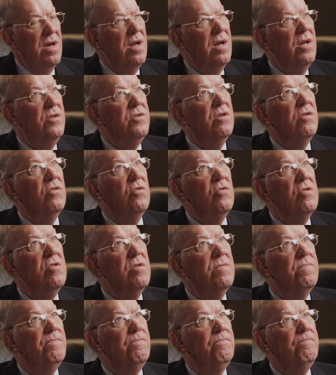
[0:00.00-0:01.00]
And I said,
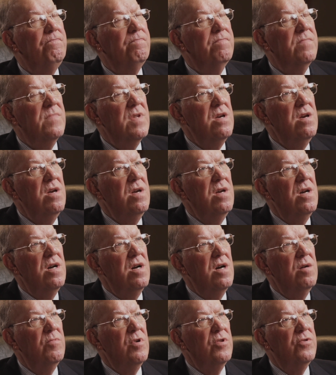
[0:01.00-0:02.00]
Lord,
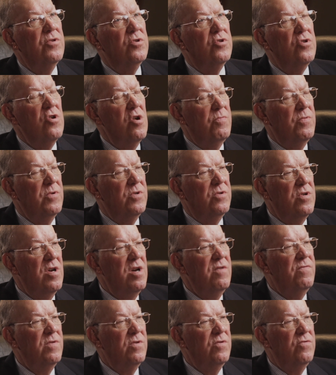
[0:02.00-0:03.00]
I'm not the sharpest
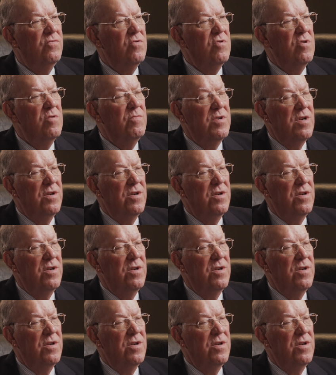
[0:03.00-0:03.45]
knife in the drawer,